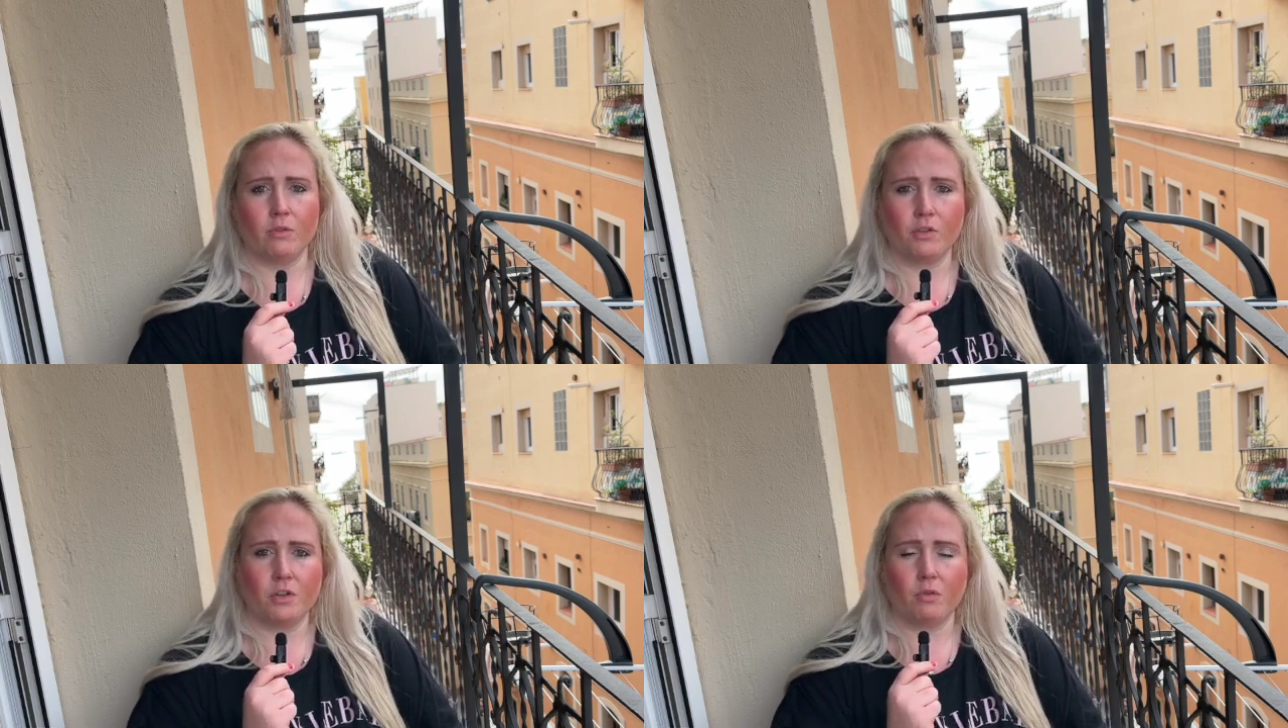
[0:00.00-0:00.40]

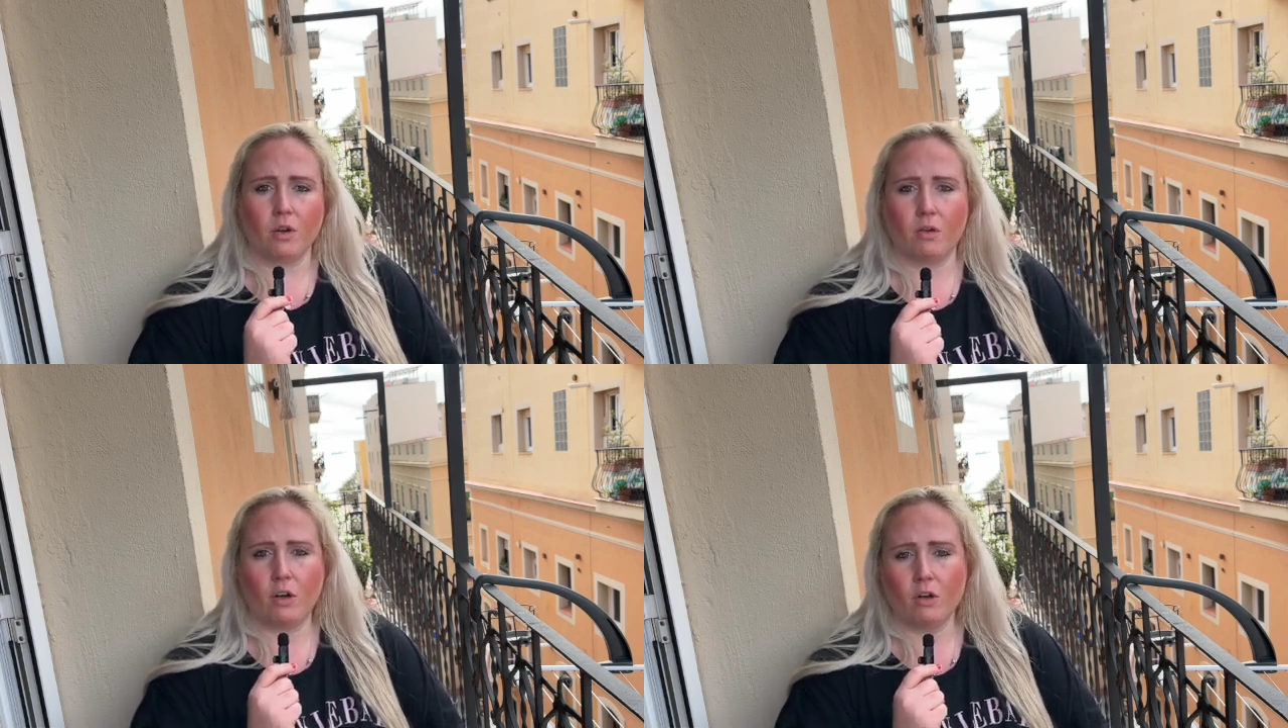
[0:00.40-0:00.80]
to
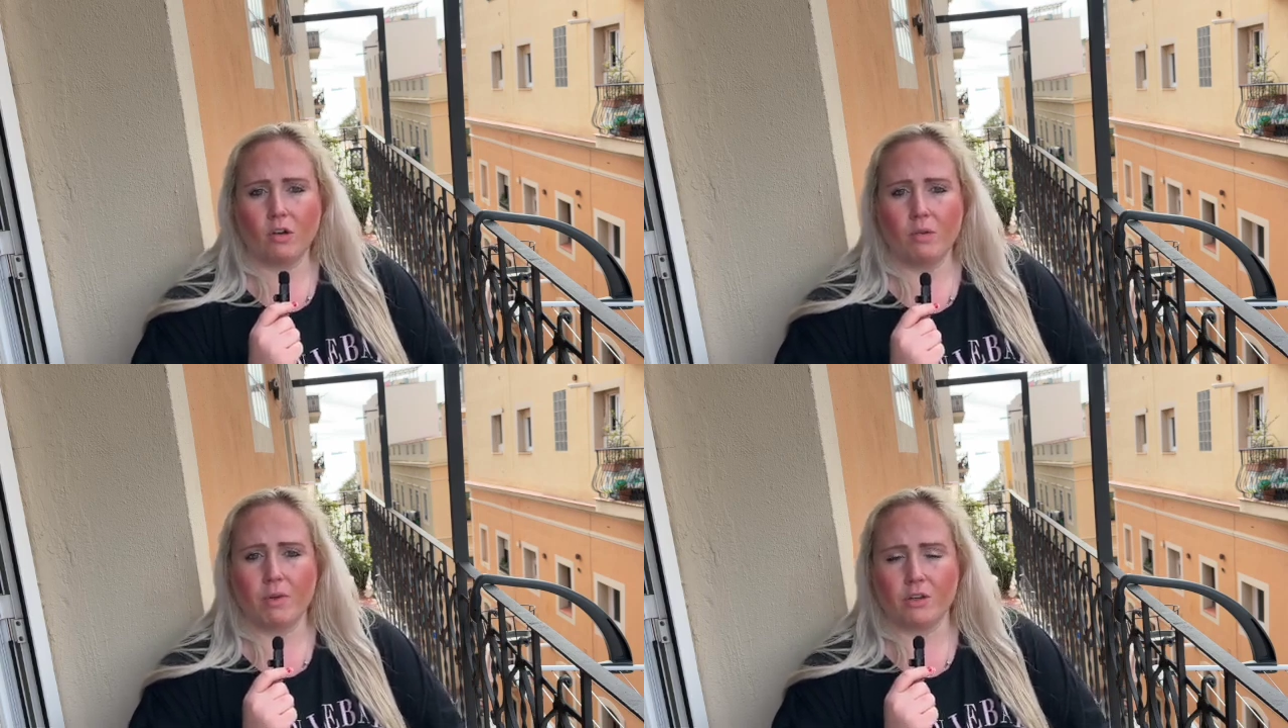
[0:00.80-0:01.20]
go
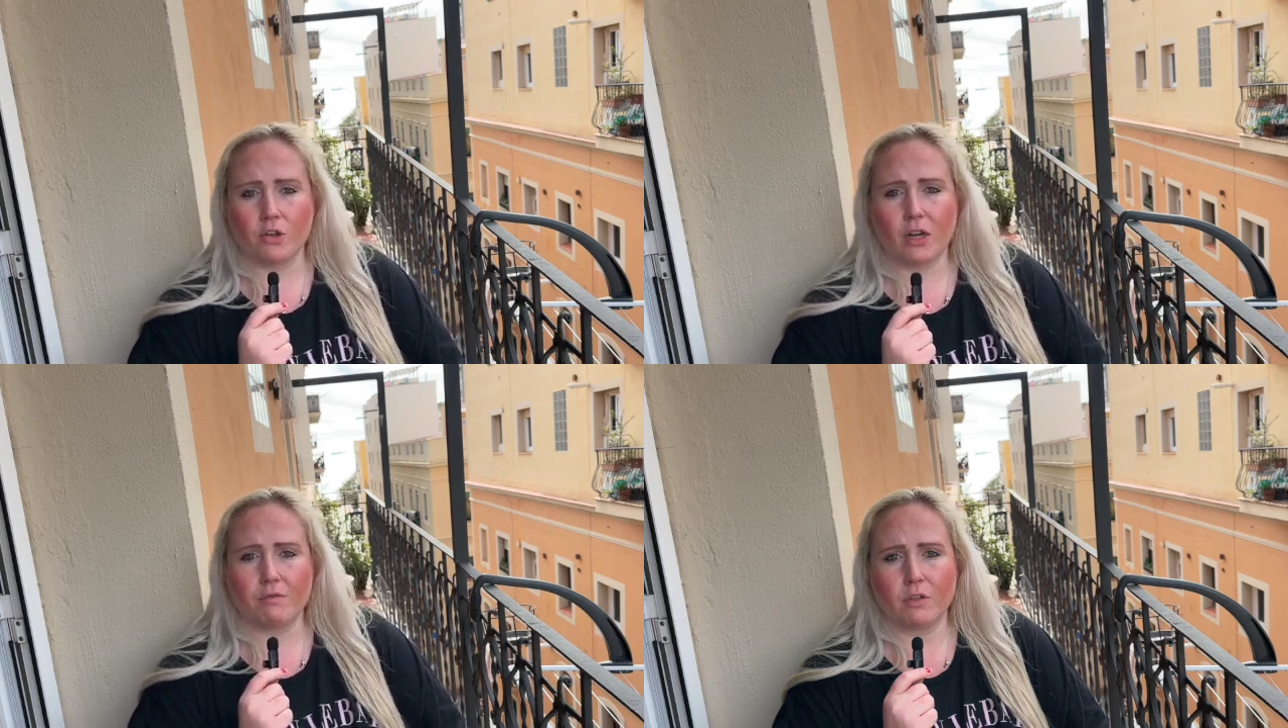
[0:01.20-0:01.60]
home and
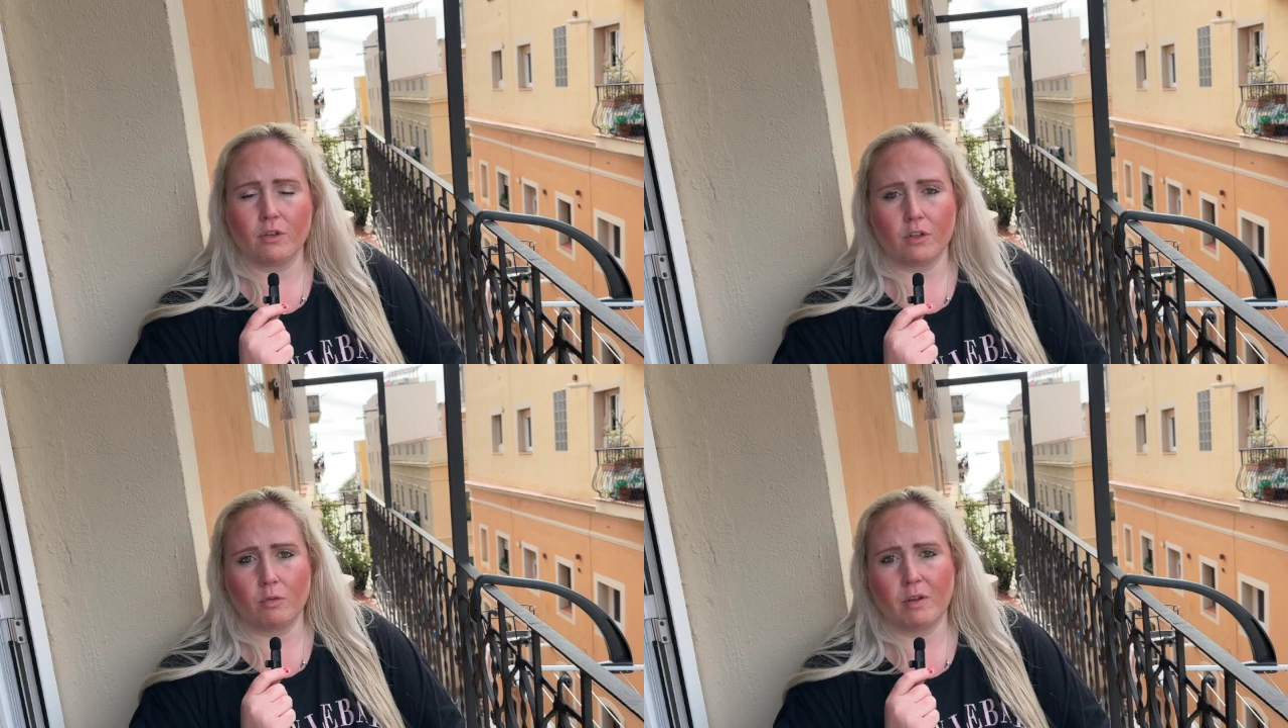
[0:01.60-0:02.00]
travel a
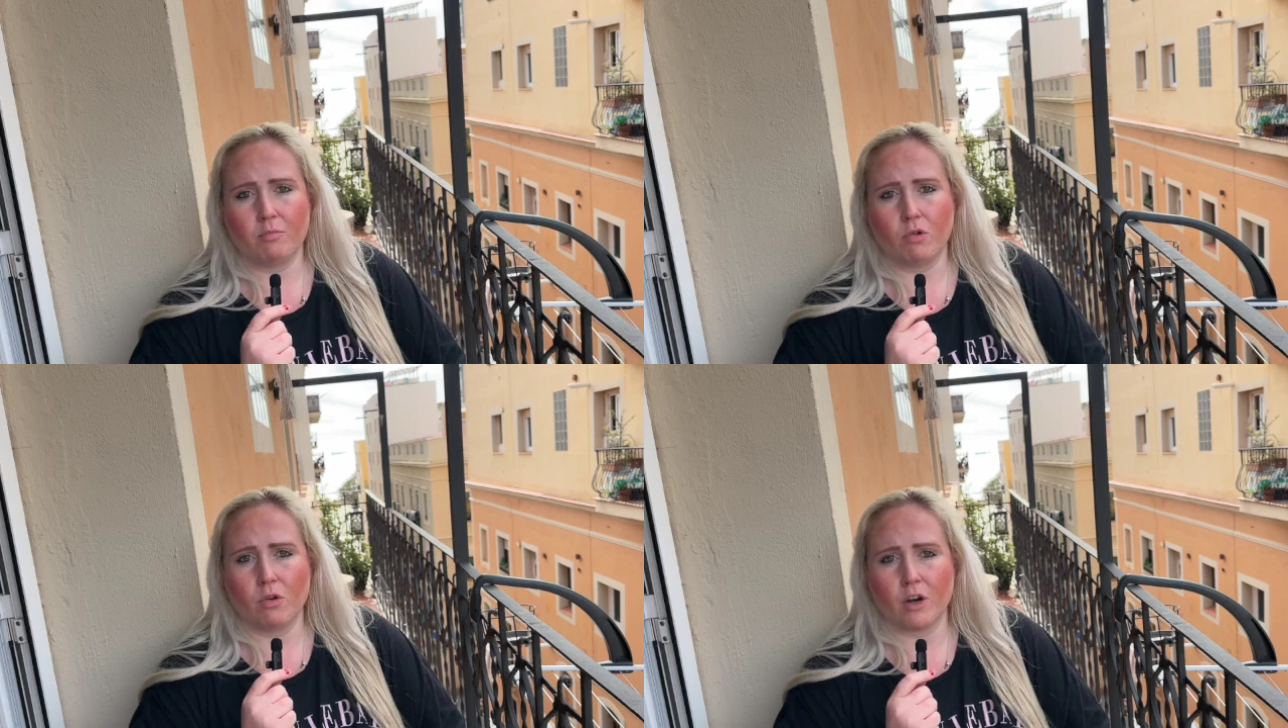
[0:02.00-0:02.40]
little bit
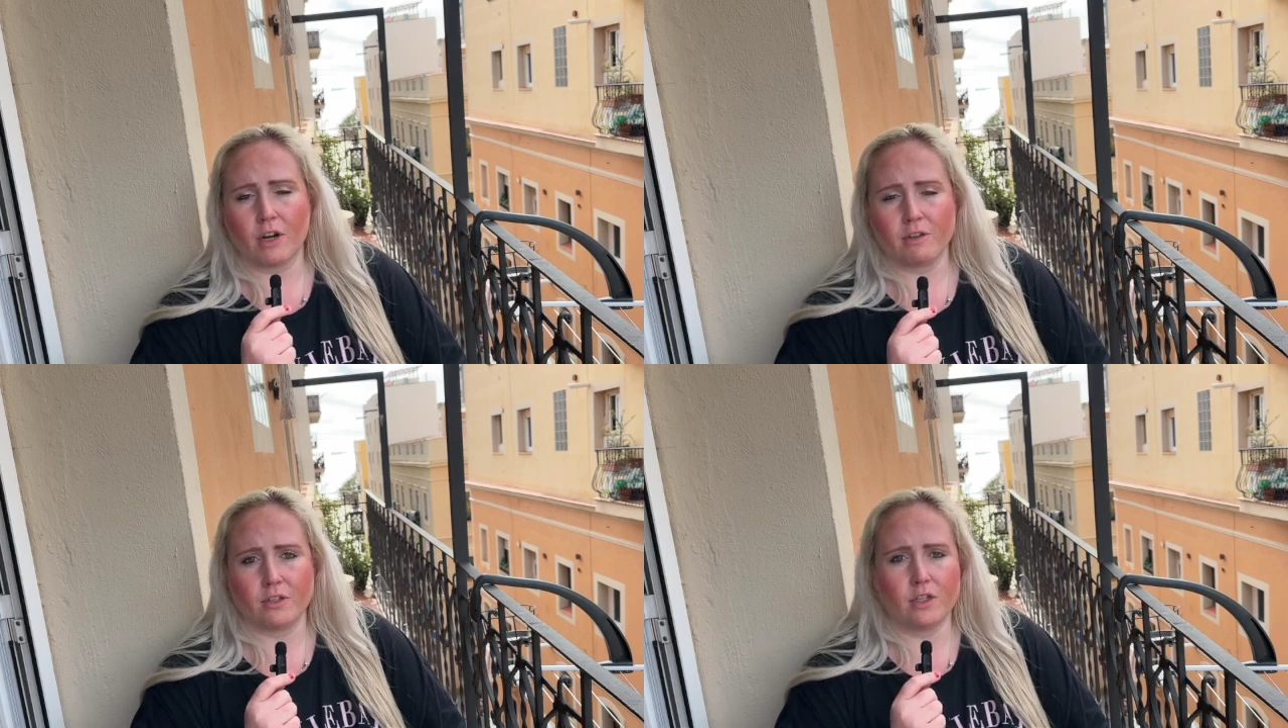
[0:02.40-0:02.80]
more
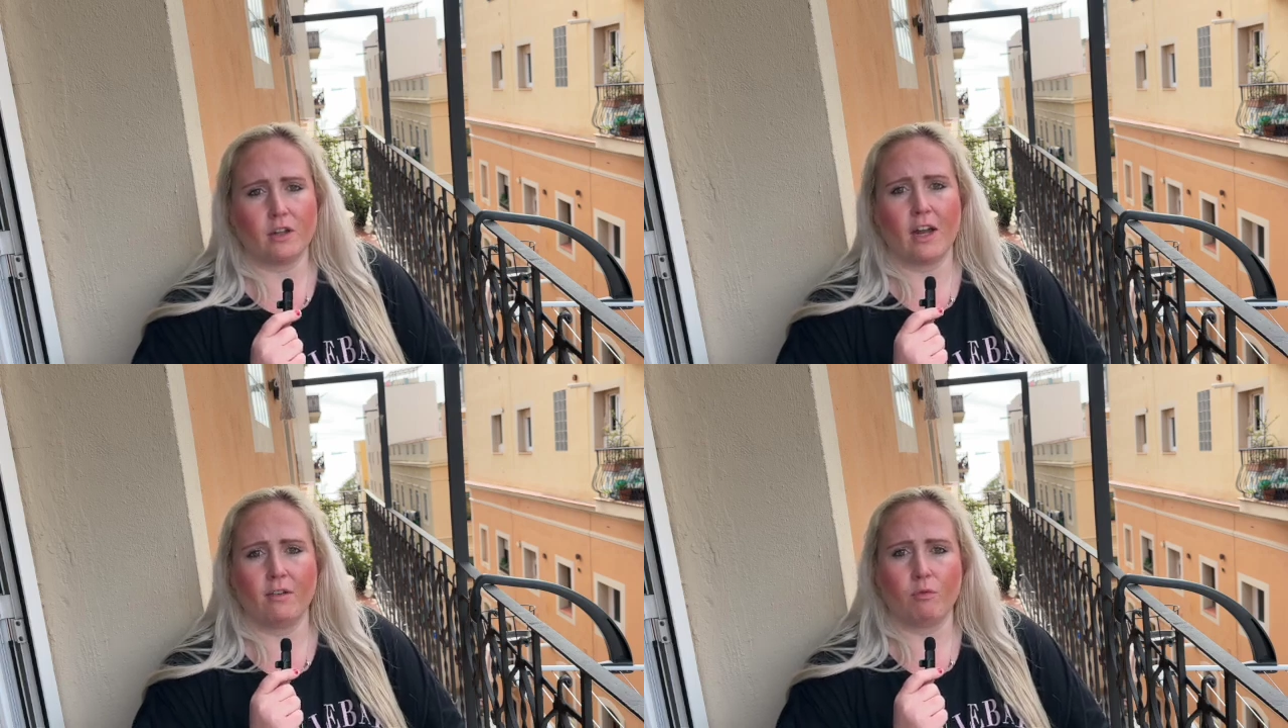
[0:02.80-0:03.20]
and still
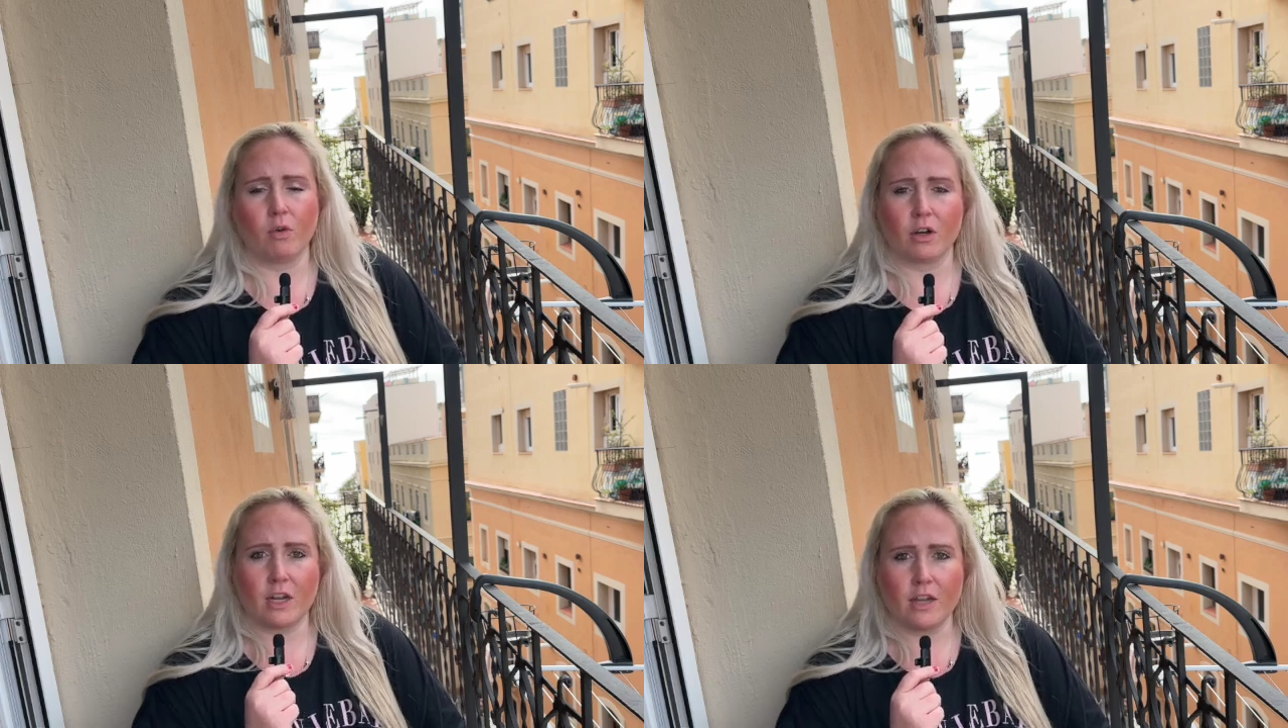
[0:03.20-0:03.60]
have
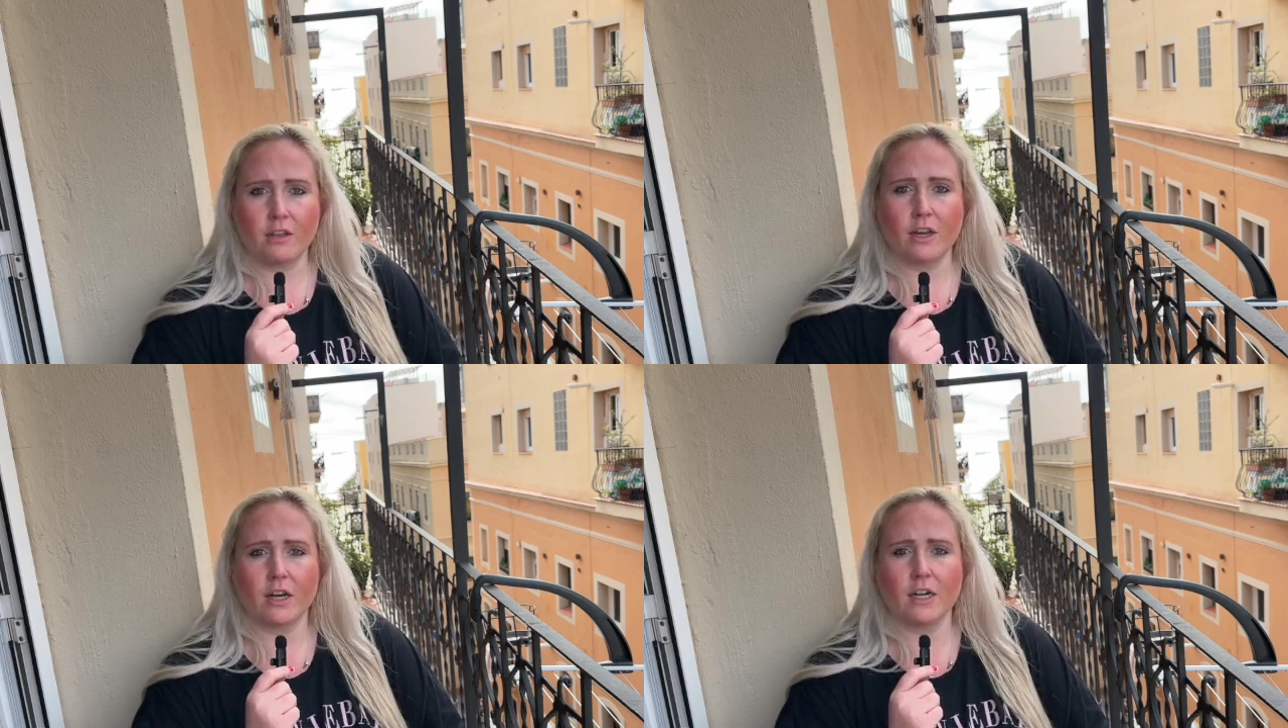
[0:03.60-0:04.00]
work in
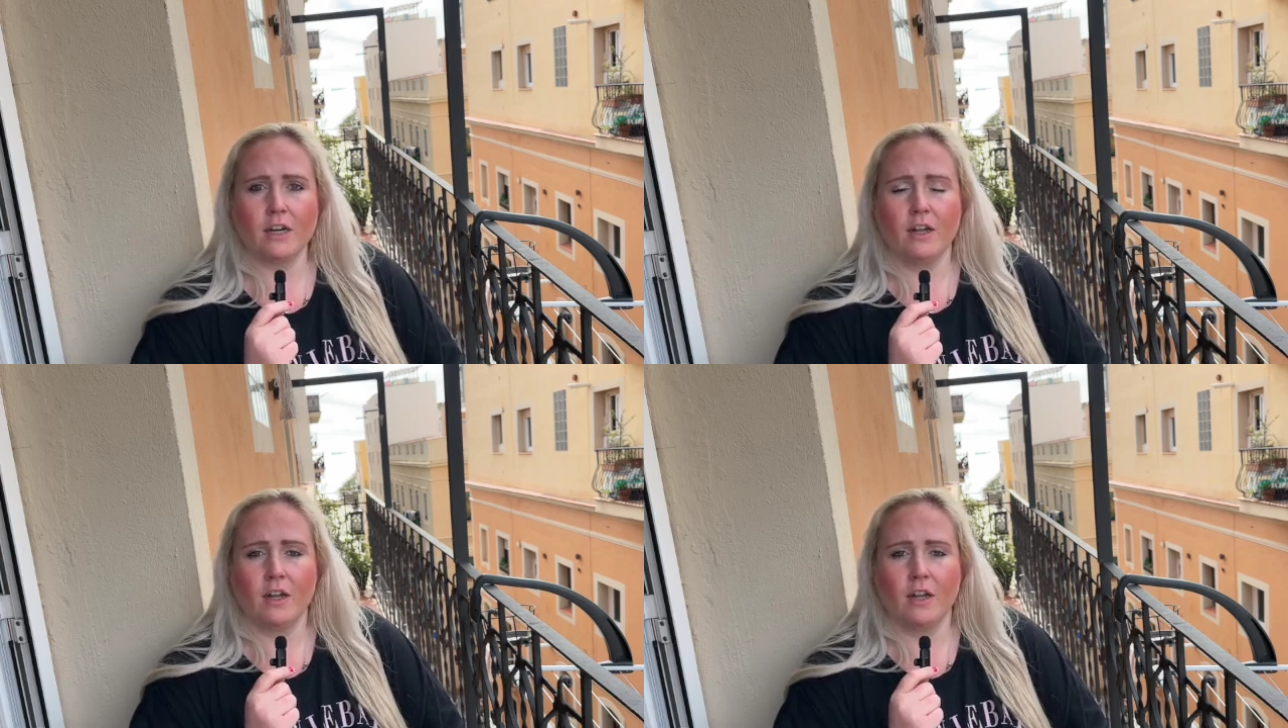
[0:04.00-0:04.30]
there,